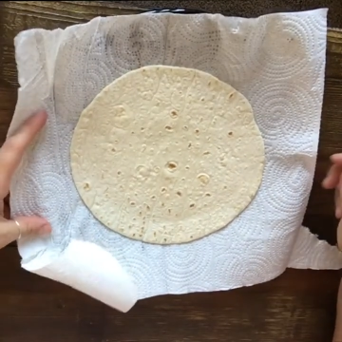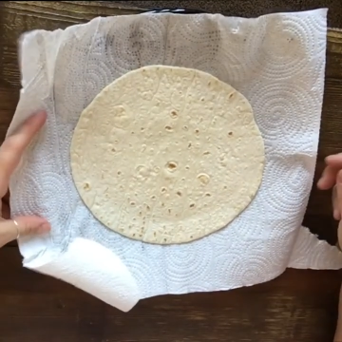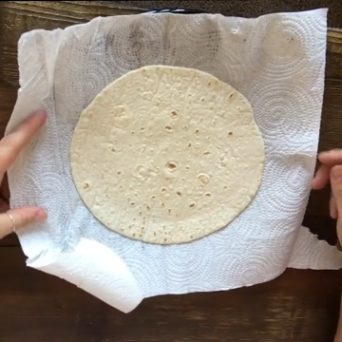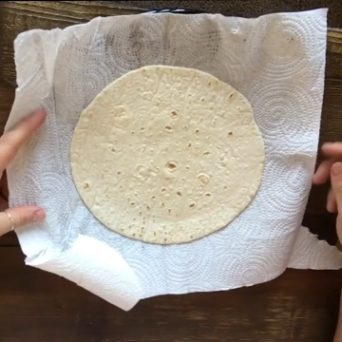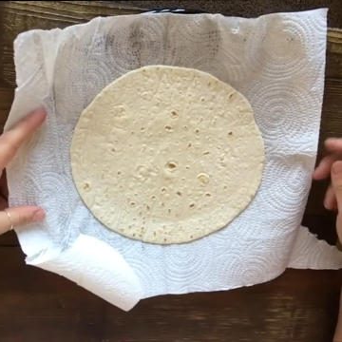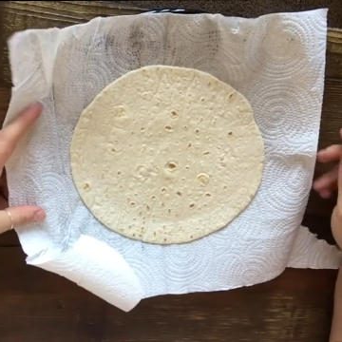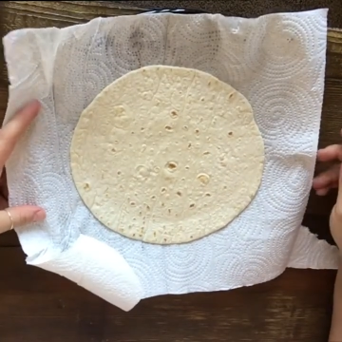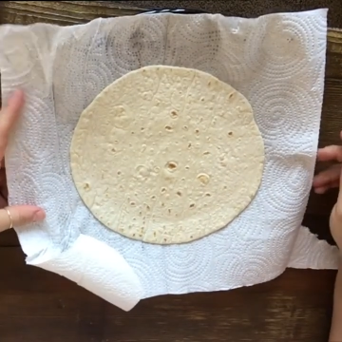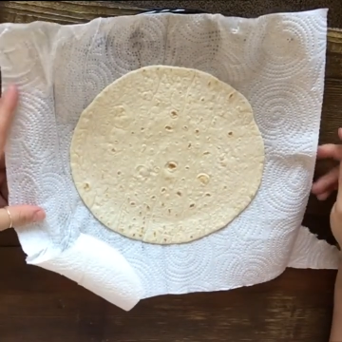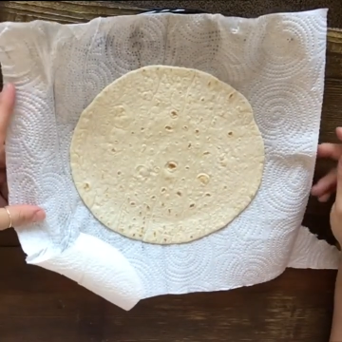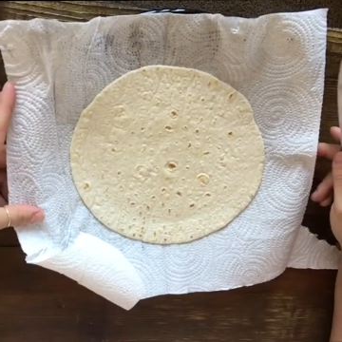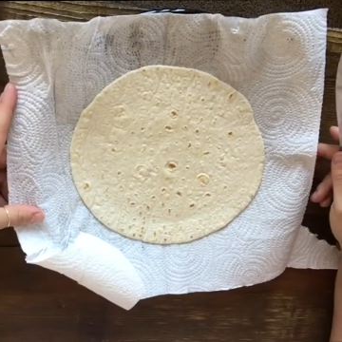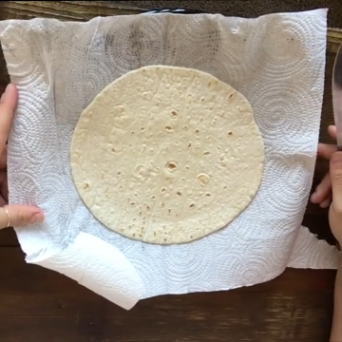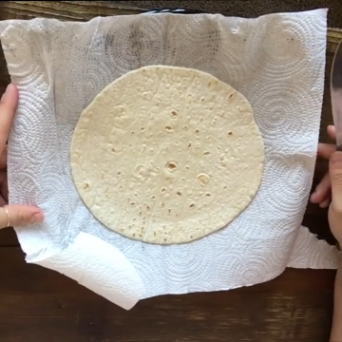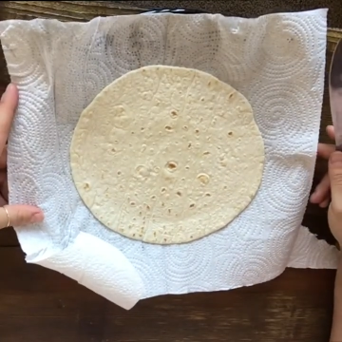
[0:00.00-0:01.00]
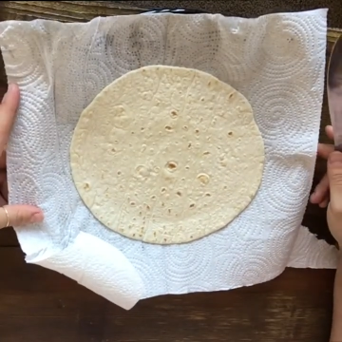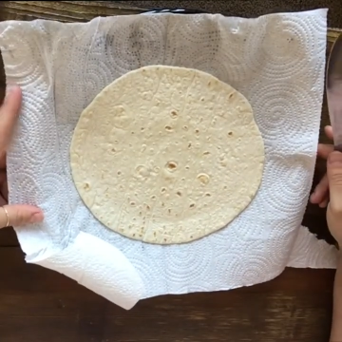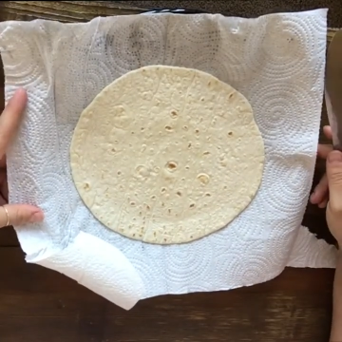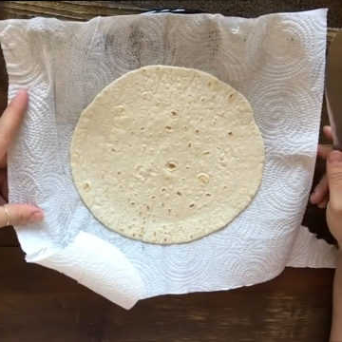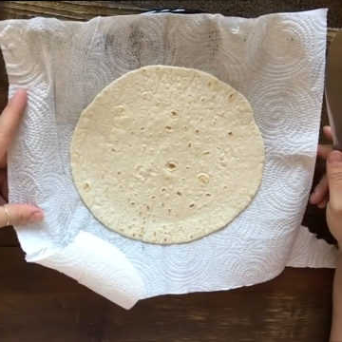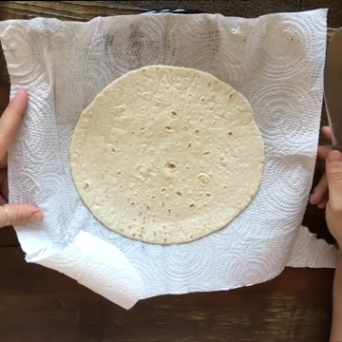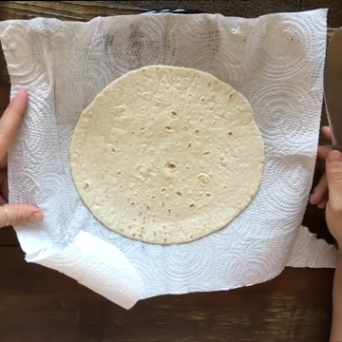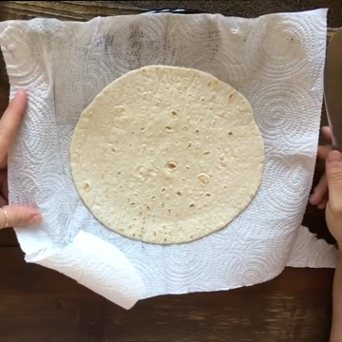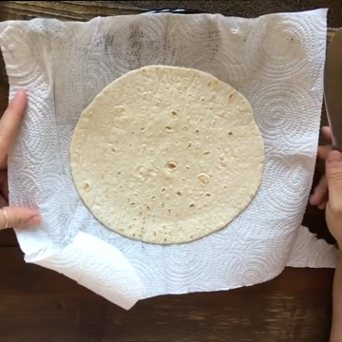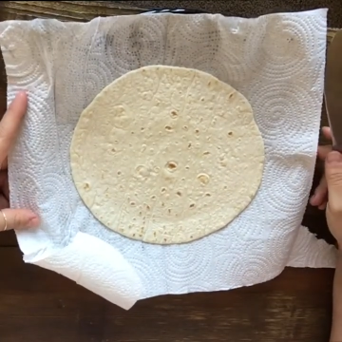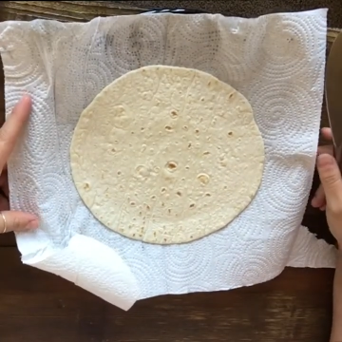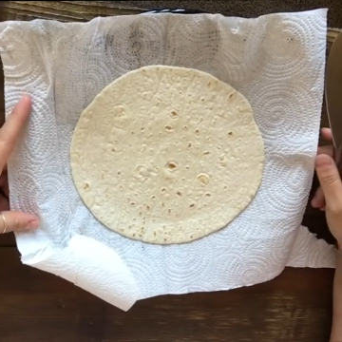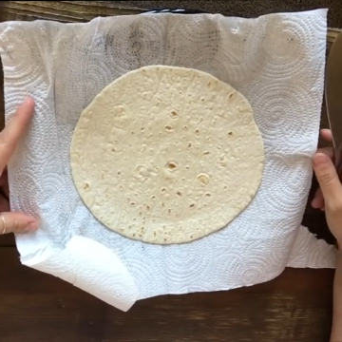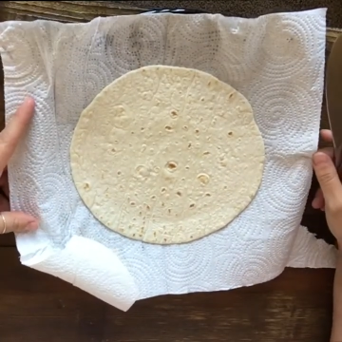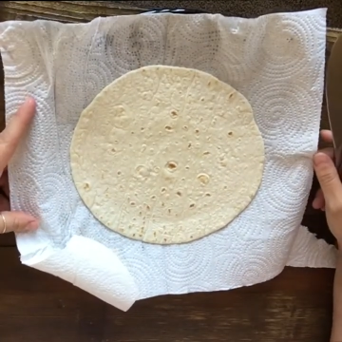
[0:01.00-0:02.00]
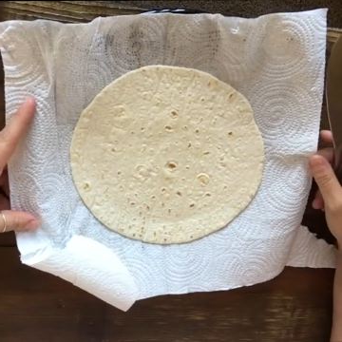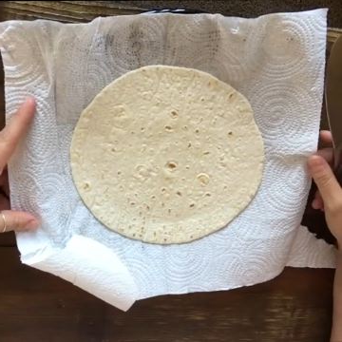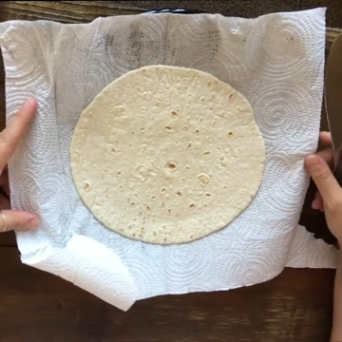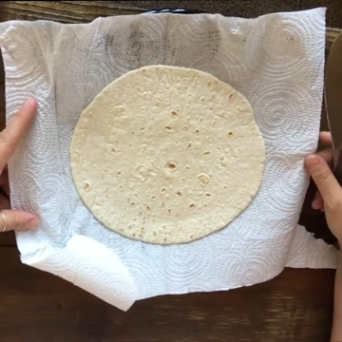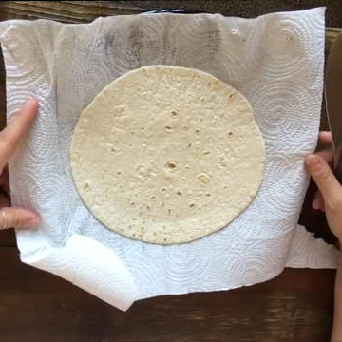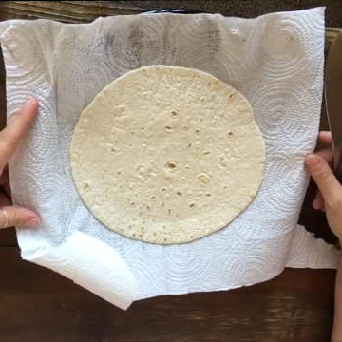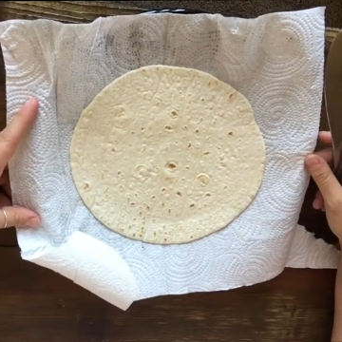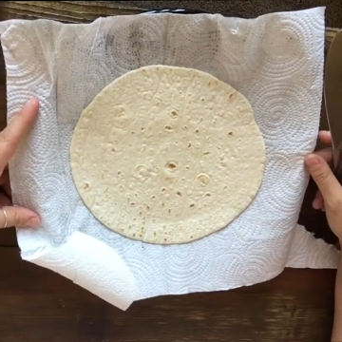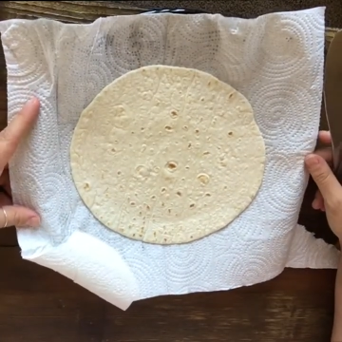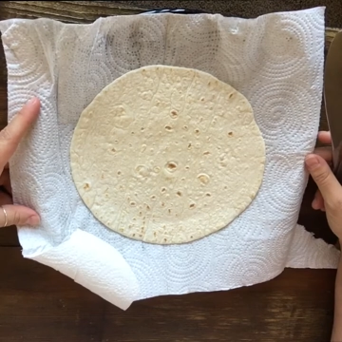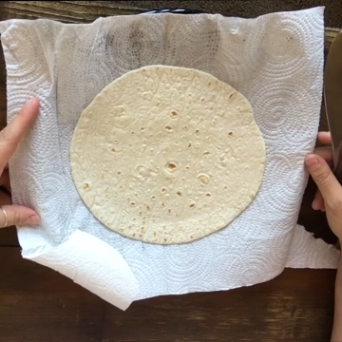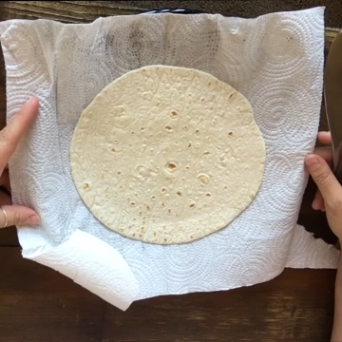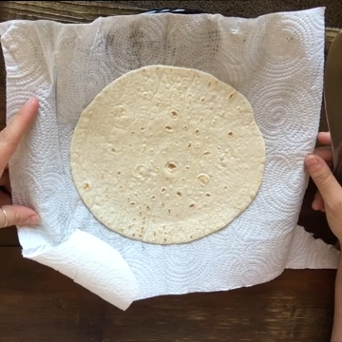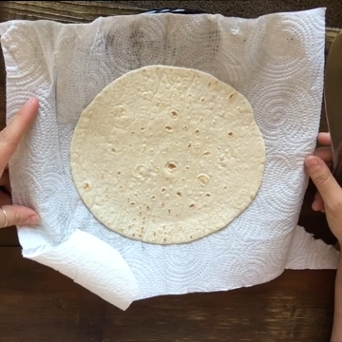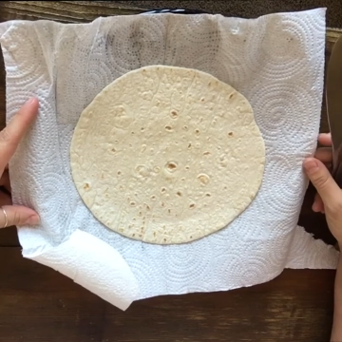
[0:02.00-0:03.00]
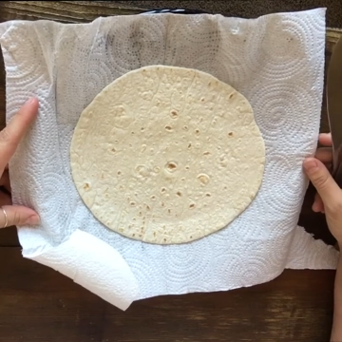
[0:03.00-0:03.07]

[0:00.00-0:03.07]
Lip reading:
Nobody's mouth can be seen.